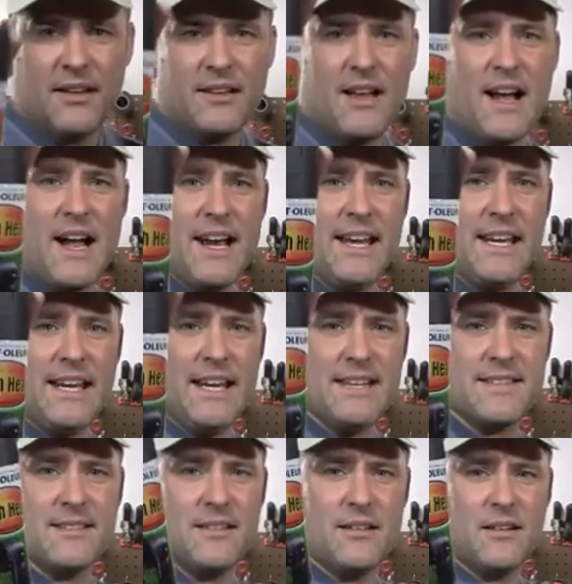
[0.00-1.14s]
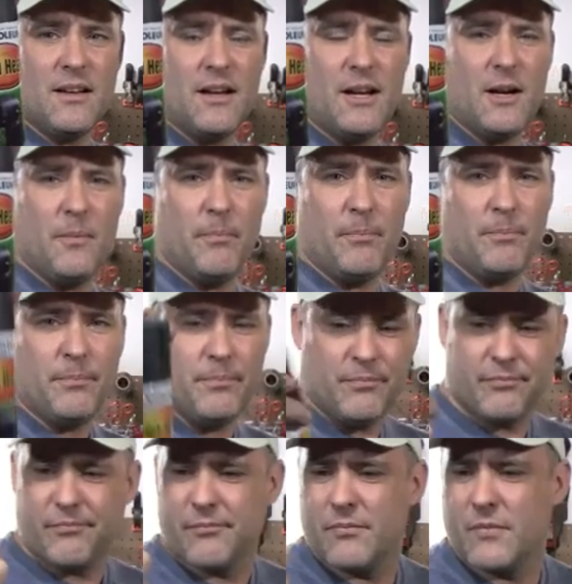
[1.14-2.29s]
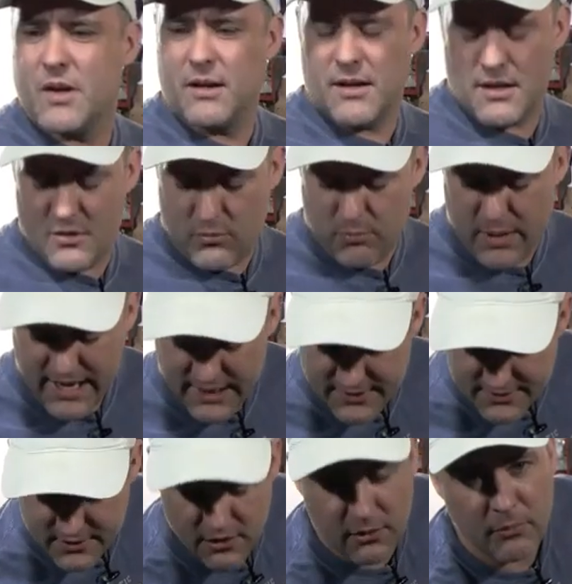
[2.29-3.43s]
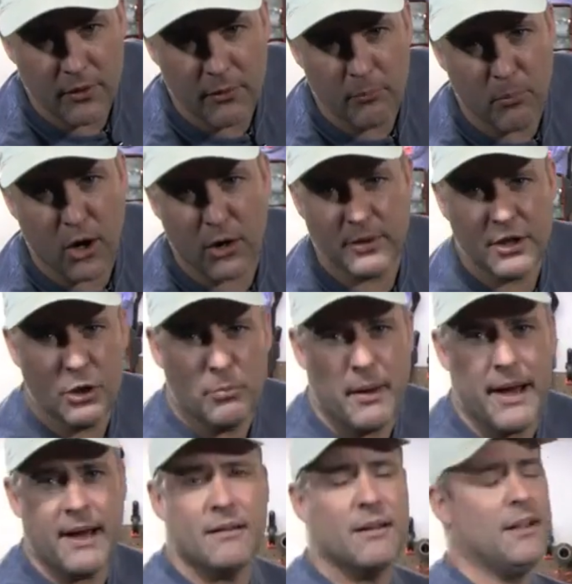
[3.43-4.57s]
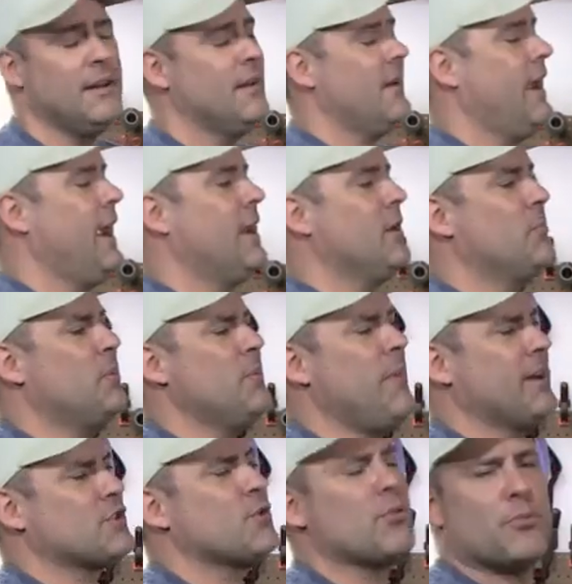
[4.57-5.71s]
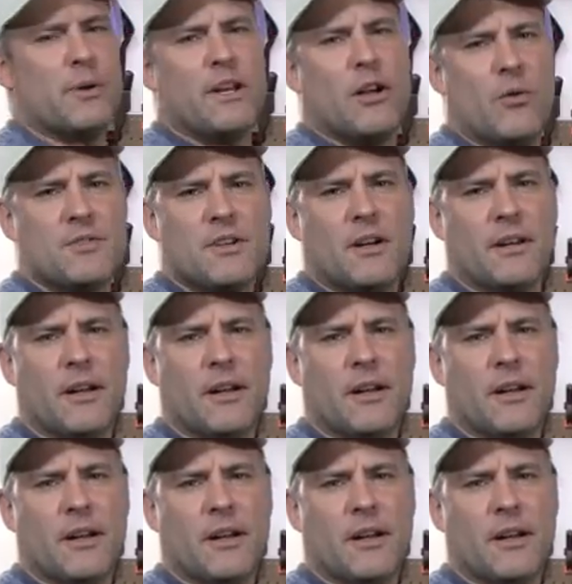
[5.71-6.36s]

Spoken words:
high heat paint, the barbecue paint, and put about 2 or 3 coats on